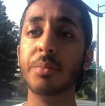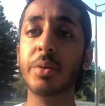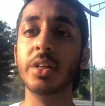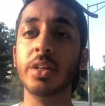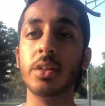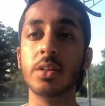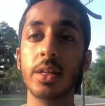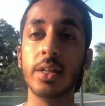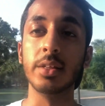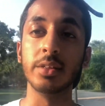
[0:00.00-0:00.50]

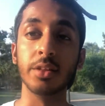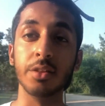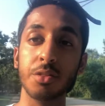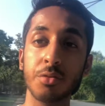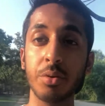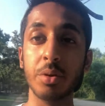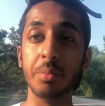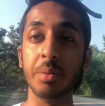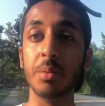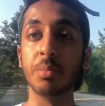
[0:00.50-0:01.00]
meaning like the
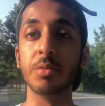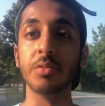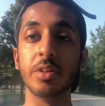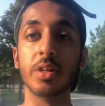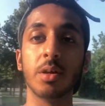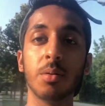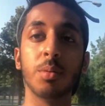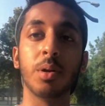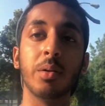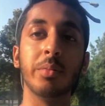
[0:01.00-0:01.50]
three people
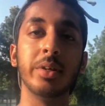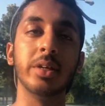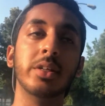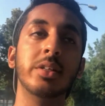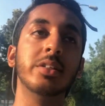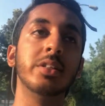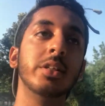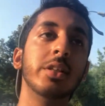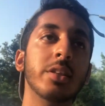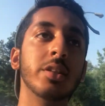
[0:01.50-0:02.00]
that are probably going
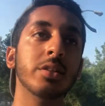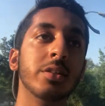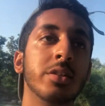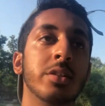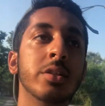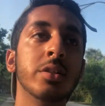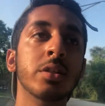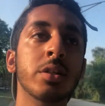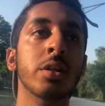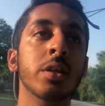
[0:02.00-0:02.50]
to see
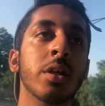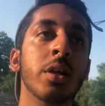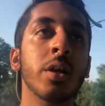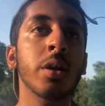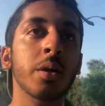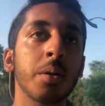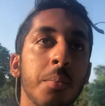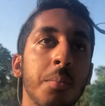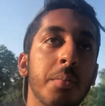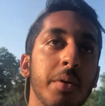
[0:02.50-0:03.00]
this.
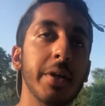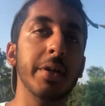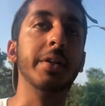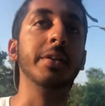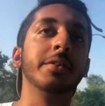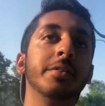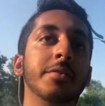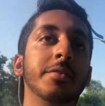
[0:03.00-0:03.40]
But